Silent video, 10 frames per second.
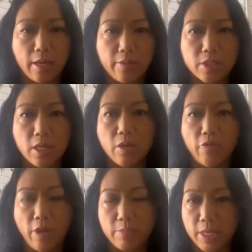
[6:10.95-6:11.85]
lifestyle,
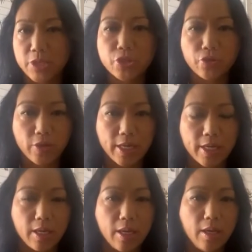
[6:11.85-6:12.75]
family
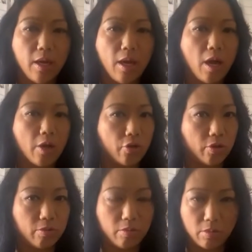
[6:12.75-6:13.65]
history,
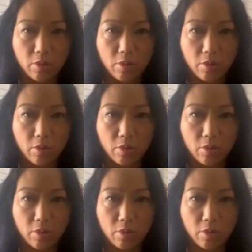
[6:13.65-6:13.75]
your